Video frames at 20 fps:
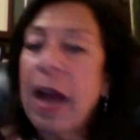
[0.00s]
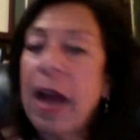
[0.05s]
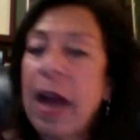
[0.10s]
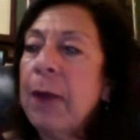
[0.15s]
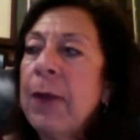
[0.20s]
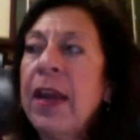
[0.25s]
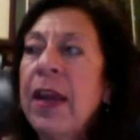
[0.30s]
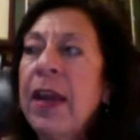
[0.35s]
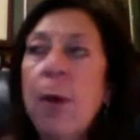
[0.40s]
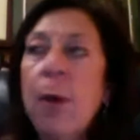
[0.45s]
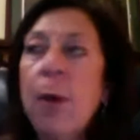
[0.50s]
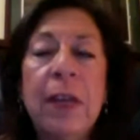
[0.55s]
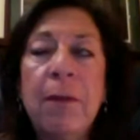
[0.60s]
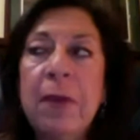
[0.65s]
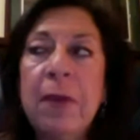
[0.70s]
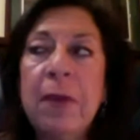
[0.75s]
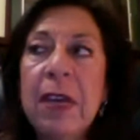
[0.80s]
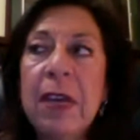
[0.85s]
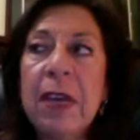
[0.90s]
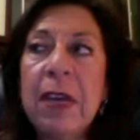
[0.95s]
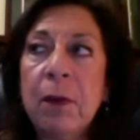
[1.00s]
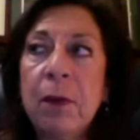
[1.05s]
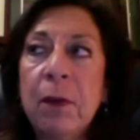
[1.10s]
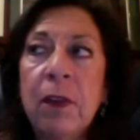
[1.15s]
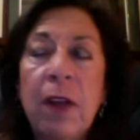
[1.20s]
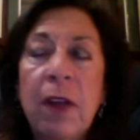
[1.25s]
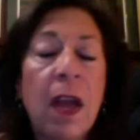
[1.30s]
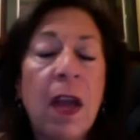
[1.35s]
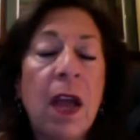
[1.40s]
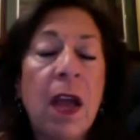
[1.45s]
I mean, how many
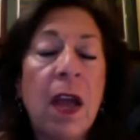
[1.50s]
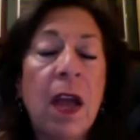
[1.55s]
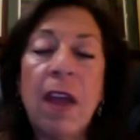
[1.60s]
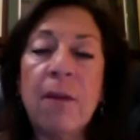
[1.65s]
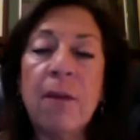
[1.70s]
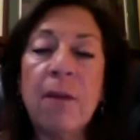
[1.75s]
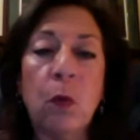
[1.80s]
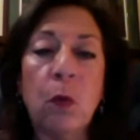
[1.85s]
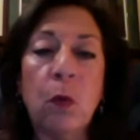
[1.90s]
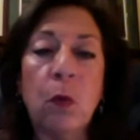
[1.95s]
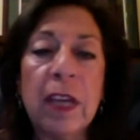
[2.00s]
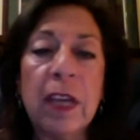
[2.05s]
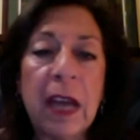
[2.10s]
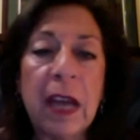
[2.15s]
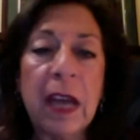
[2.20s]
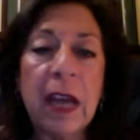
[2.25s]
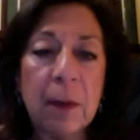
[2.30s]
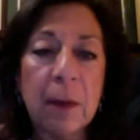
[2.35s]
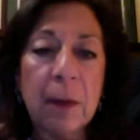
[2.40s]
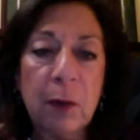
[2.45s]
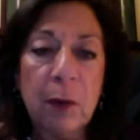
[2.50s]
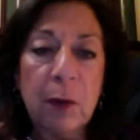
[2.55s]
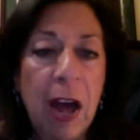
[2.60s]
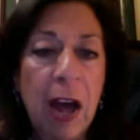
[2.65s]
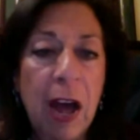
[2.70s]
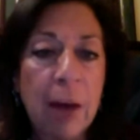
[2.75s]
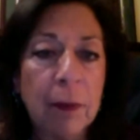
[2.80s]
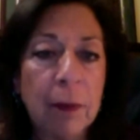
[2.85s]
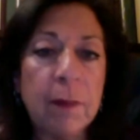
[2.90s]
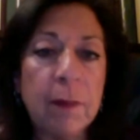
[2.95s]
people have been working on a
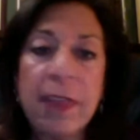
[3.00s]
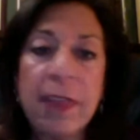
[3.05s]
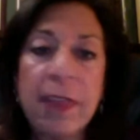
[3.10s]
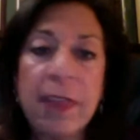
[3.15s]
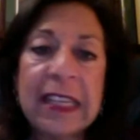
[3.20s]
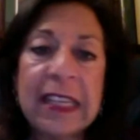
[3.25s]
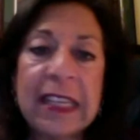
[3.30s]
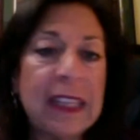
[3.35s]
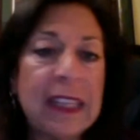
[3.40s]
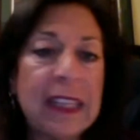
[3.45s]
problem,